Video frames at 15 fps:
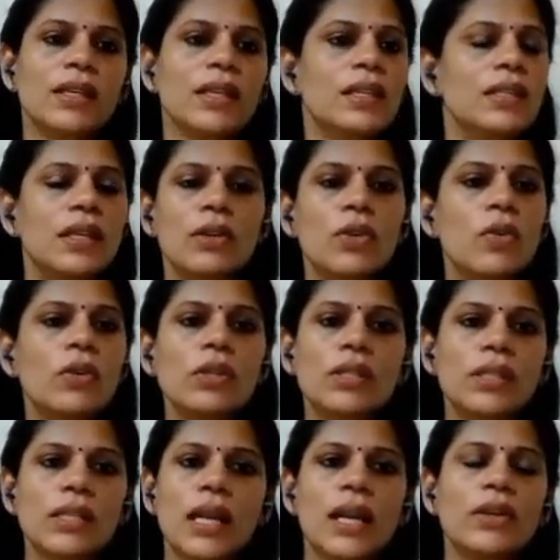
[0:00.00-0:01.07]
See, don't
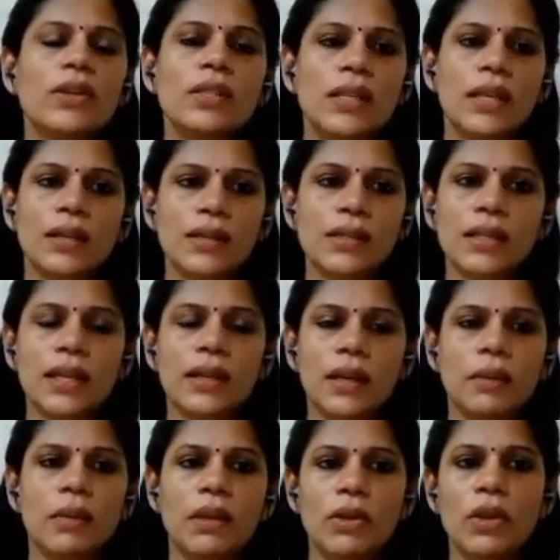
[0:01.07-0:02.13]
start your sentence like, I
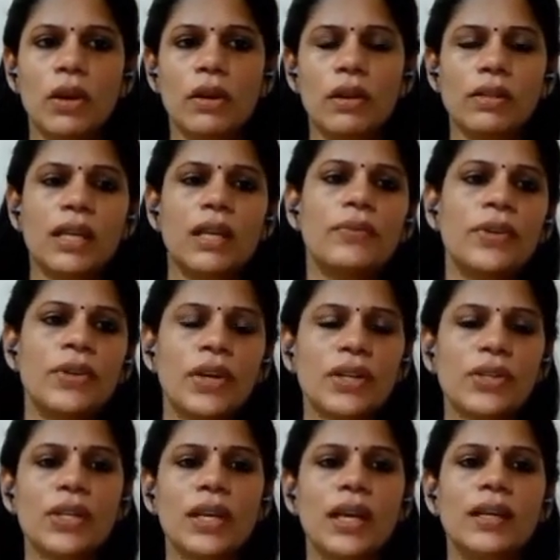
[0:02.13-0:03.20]
mean, your self
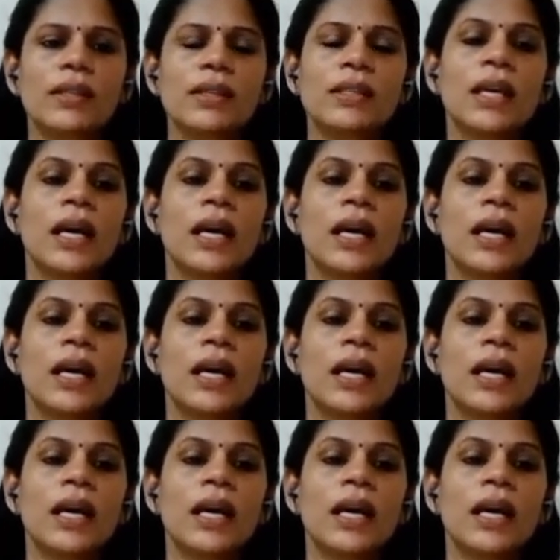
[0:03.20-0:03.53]
introduction like this.